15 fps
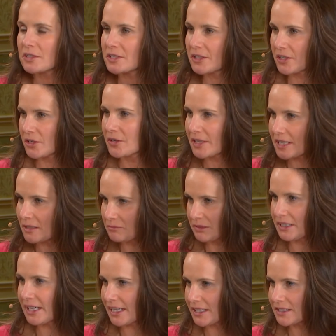security
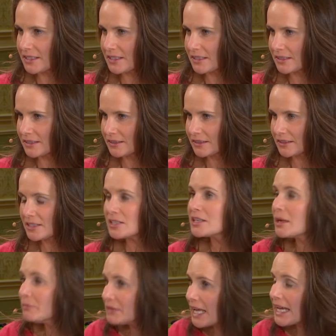compliance?
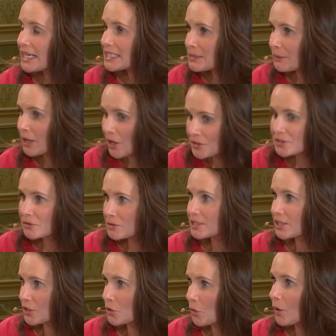Compliance, but also
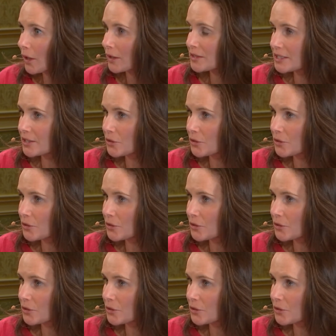secure.